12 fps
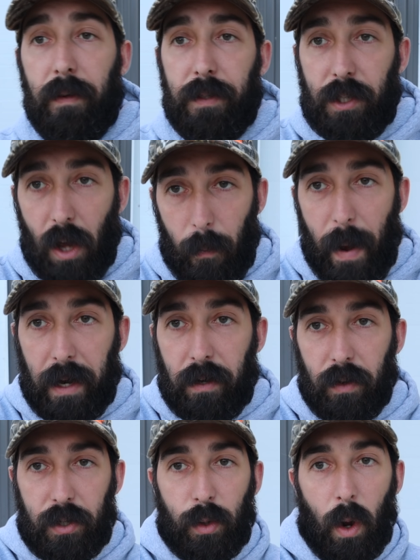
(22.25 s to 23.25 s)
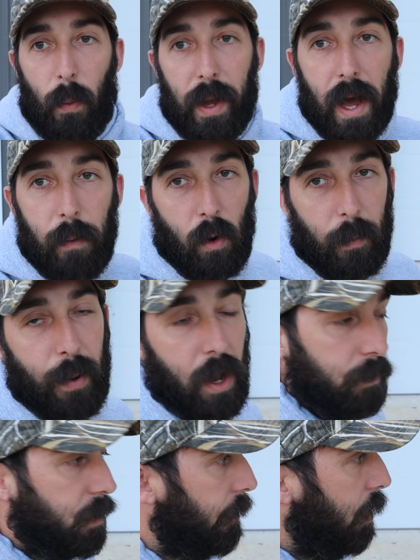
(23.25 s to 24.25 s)
So back to the story, we got more
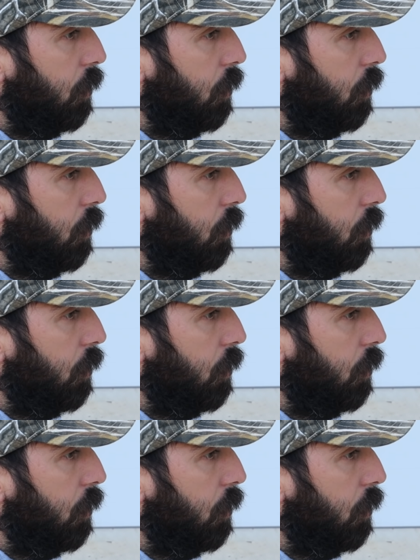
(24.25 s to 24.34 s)
problems on the